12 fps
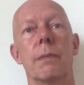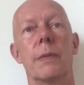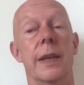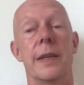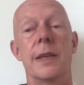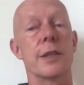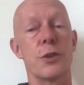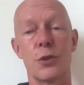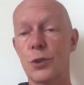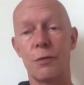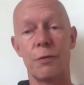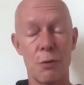and this is
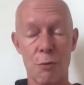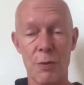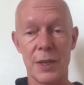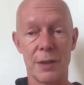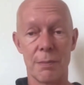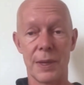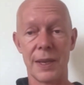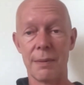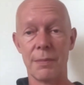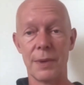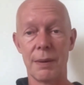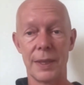just very recent, but
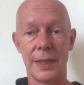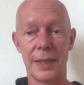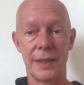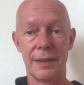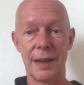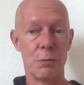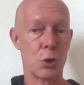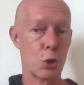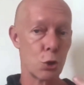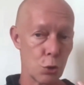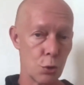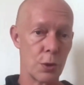I'm
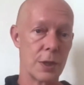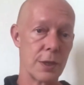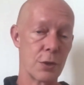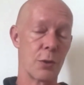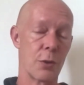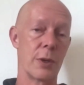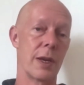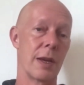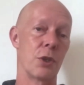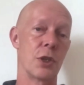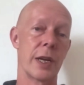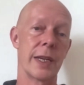sure this is going to have
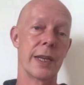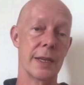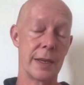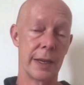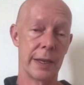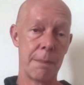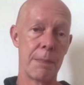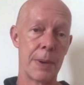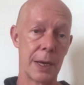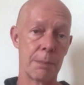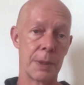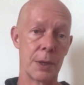a gigantic
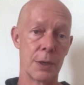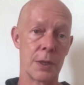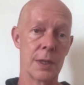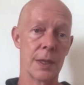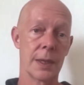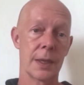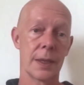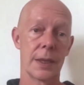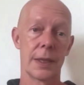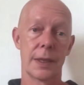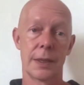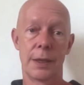impact, because
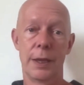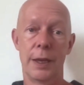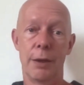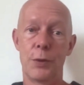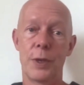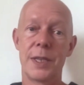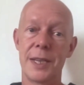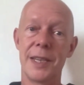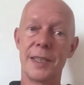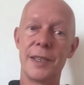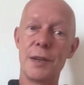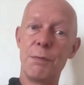if we see
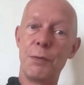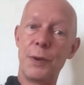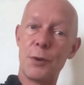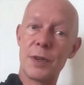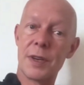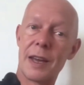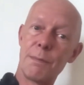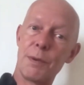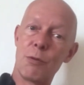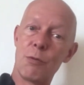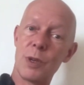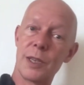this deep
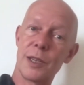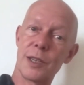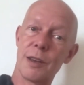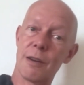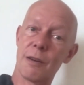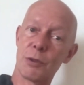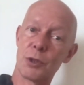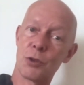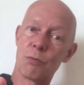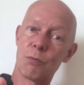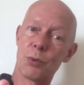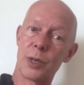phenotyping with this now
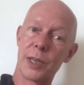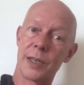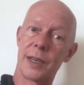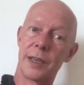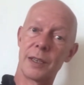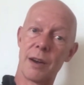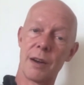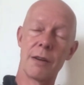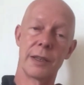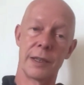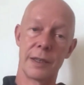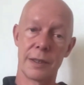predicting
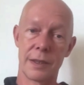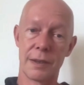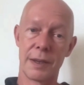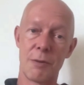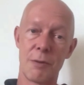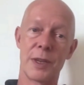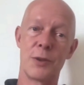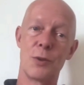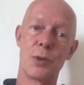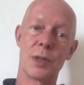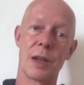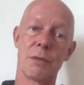targets, and now we can
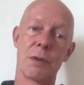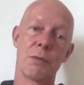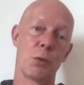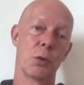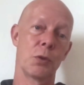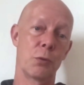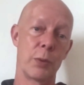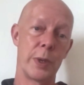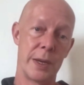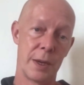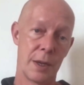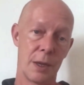use AlphaFold
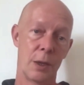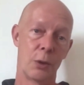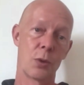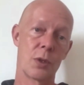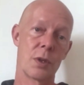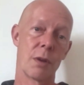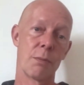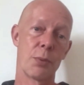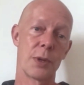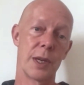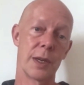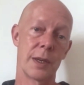3 to start
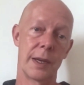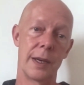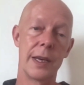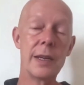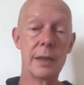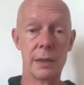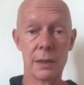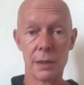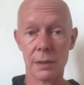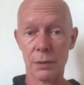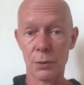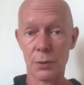predicting
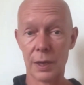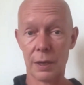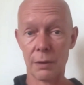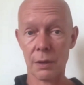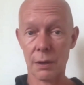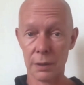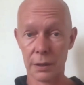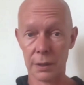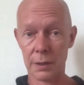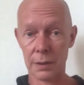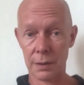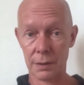ligands to that
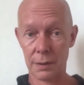target.